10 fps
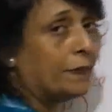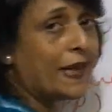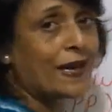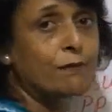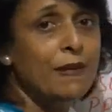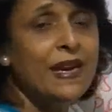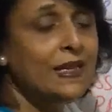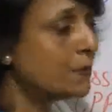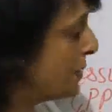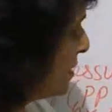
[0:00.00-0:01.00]
that
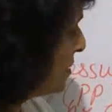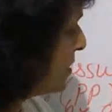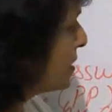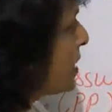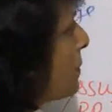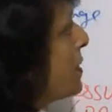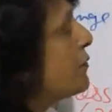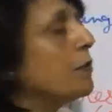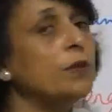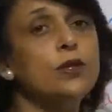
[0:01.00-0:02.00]
means because it is
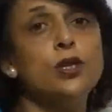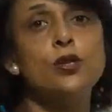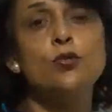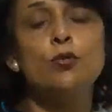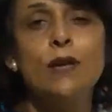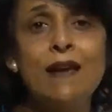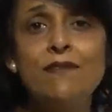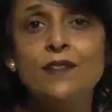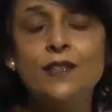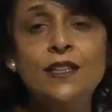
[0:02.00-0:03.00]
coming from the tissue
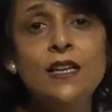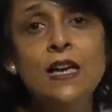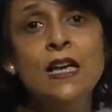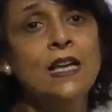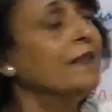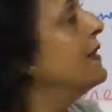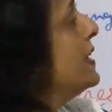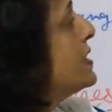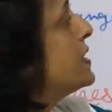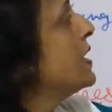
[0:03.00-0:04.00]
level,
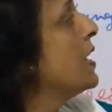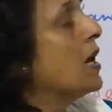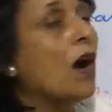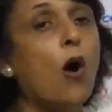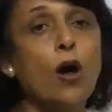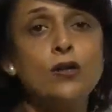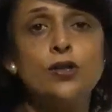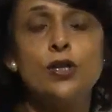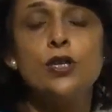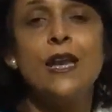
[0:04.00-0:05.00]
this
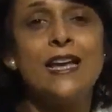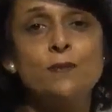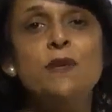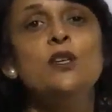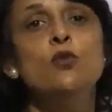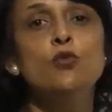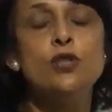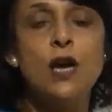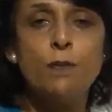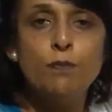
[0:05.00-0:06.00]
oxygen has been
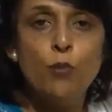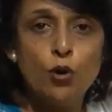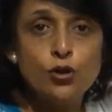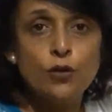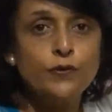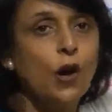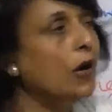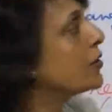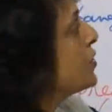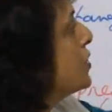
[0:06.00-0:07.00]
used up, most of the
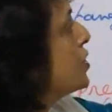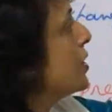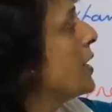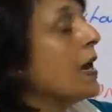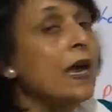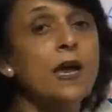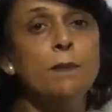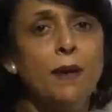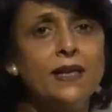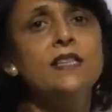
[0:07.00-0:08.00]
oxygen.
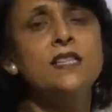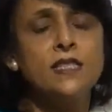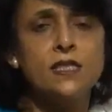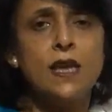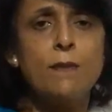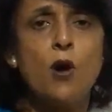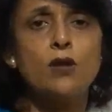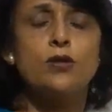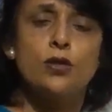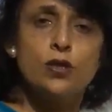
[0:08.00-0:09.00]
But some
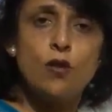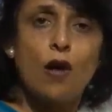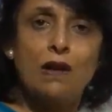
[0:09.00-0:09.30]
oxygen